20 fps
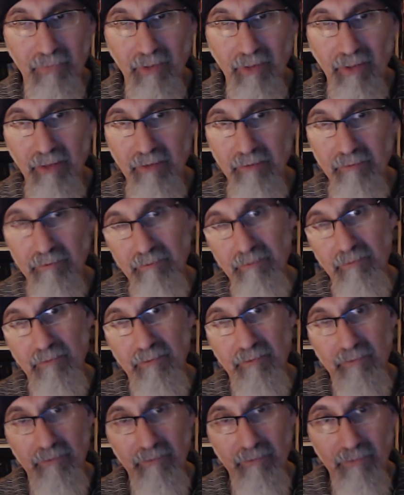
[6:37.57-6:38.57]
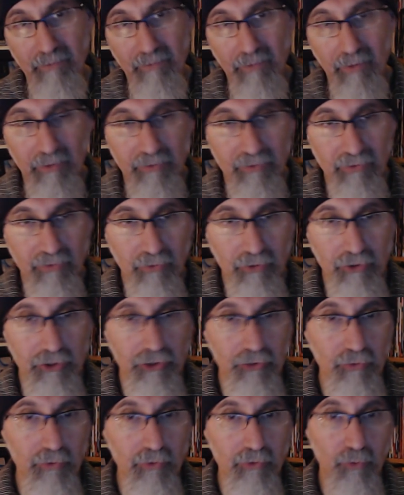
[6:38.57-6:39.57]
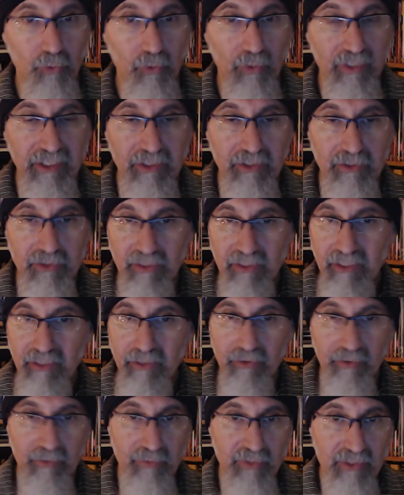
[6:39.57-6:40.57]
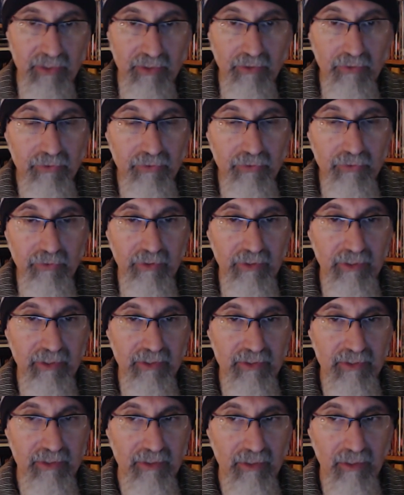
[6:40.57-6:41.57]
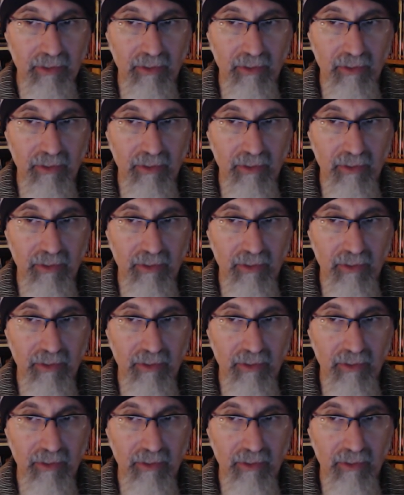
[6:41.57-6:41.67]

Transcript: And long story short, 20 years later, I'm still doing this,